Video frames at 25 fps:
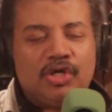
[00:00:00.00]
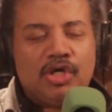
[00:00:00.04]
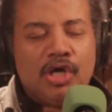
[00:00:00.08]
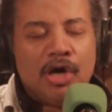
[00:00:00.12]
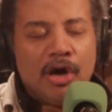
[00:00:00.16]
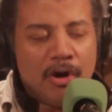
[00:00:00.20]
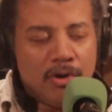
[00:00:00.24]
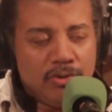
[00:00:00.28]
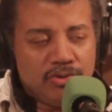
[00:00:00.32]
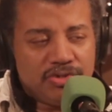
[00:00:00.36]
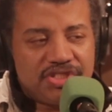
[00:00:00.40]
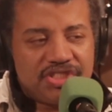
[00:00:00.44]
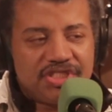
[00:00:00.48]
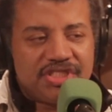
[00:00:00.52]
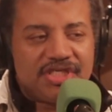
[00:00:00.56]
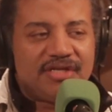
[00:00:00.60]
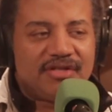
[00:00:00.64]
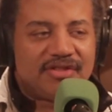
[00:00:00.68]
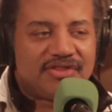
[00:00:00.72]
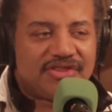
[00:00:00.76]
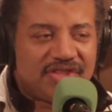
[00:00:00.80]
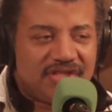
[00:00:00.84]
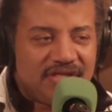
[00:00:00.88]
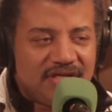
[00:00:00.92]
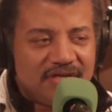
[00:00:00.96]

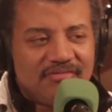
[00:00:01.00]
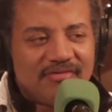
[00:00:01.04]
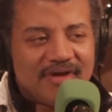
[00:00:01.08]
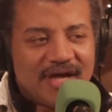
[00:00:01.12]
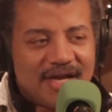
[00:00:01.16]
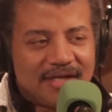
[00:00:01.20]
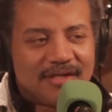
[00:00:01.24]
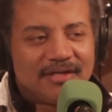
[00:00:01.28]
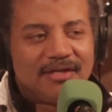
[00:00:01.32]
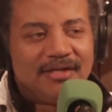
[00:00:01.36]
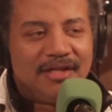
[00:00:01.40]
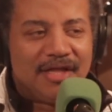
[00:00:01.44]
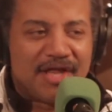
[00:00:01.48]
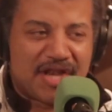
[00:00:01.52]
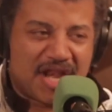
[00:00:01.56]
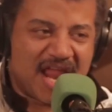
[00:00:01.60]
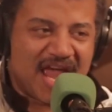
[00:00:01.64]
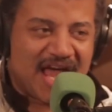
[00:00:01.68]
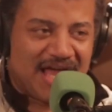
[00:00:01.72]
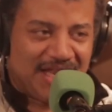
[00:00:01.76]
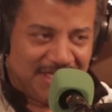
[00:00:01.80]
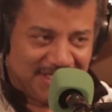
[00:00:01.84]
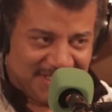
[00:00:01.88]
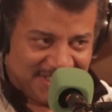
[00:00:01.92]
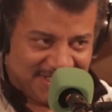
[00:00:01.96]
cogent theoretical
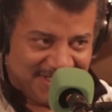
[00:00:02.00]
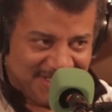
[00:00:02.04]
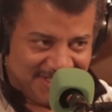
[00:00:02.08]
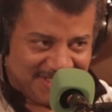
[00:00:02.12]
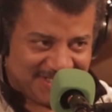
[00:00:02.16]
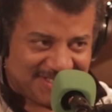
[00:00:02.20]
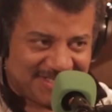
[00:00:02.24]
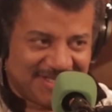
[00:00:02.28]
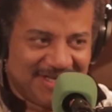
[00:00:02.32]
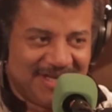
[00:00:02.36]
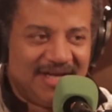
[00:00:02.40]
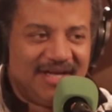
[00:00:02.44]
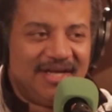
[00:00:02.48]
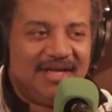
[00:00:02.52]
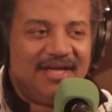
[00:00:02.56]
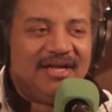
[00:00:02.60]
analysis